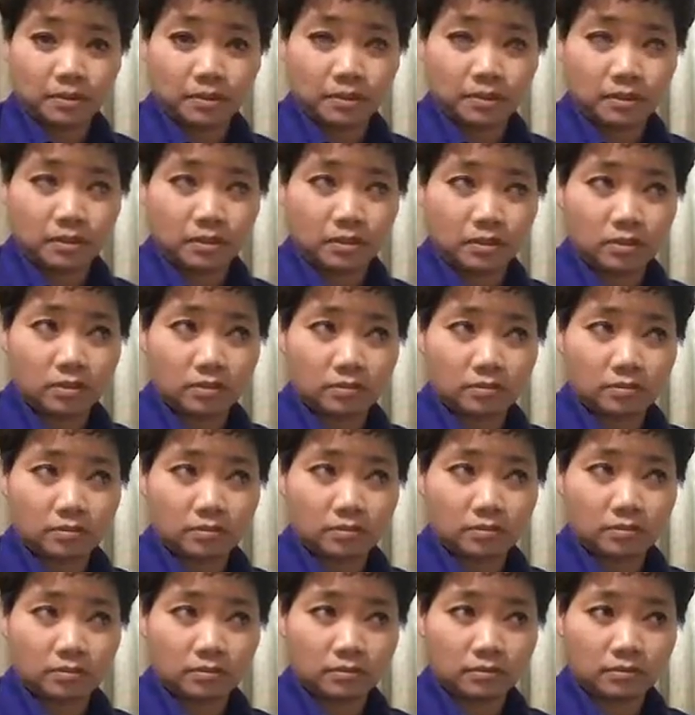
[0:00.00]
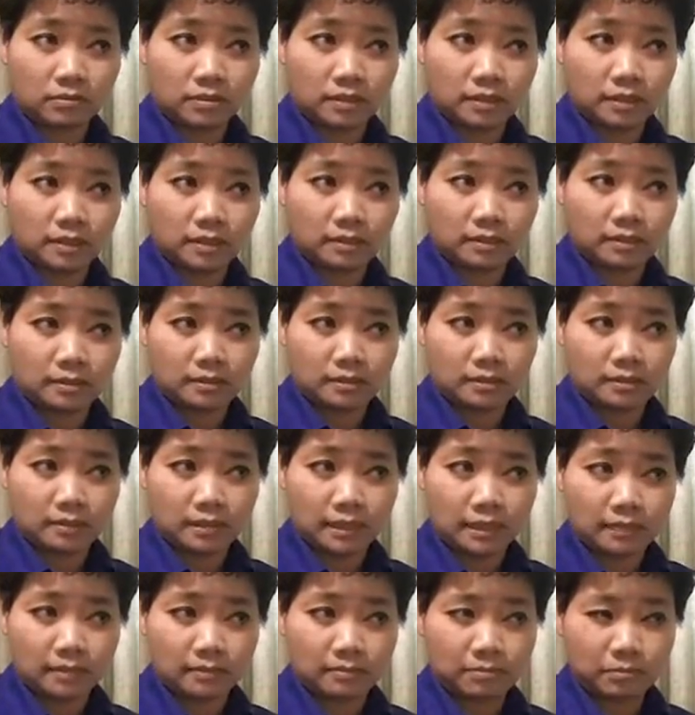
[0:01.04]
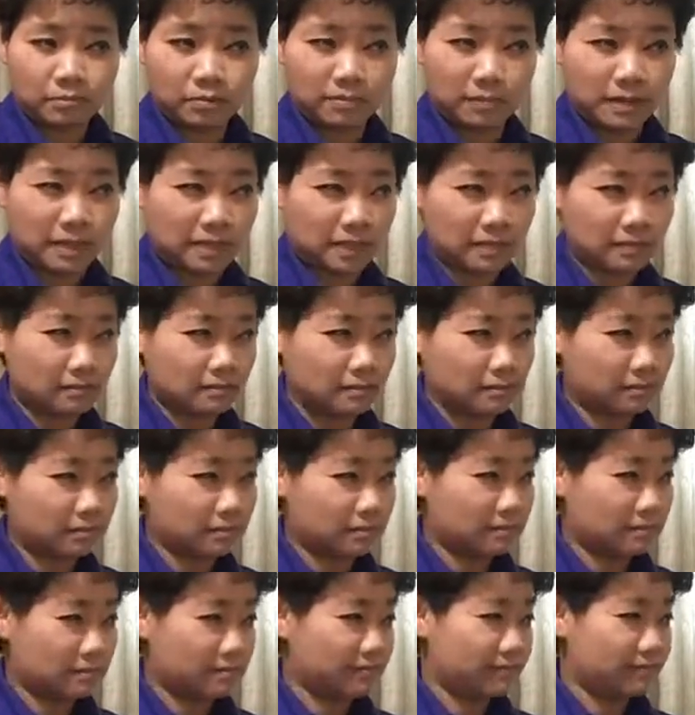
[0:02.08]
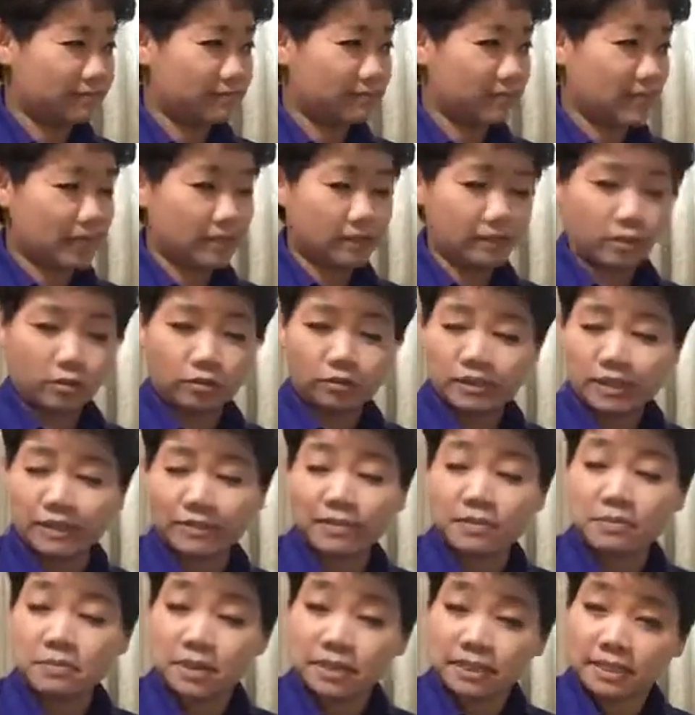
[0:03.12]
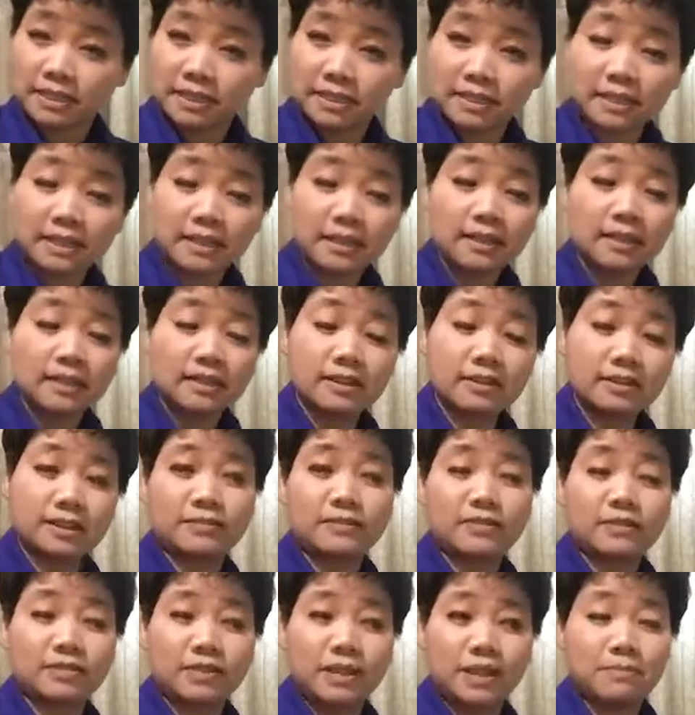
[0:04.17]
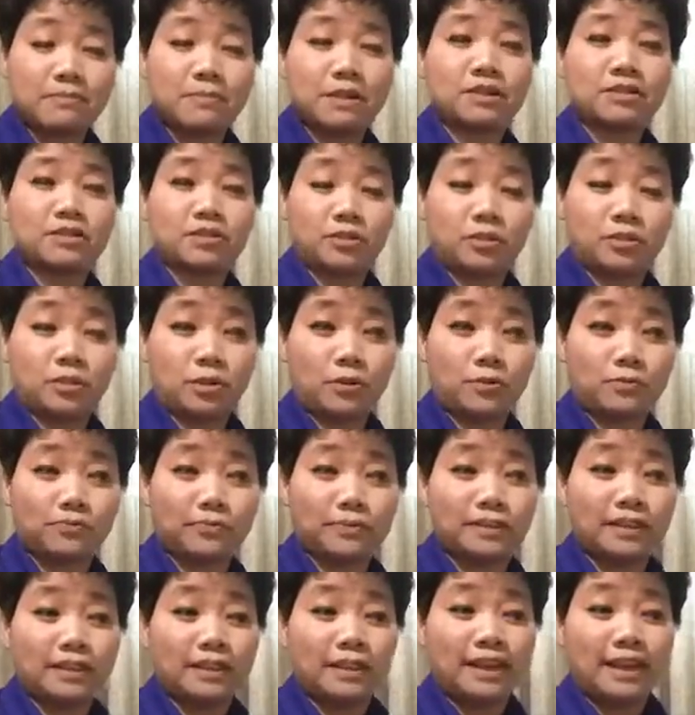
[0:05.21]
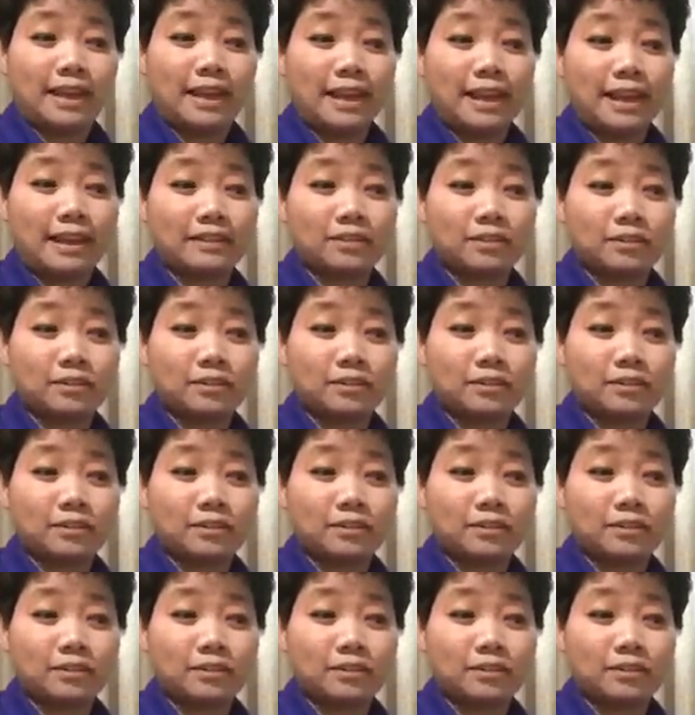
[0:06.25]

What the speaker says: So that would make it, I don't know, 7 months, 7 or 8 months or so. And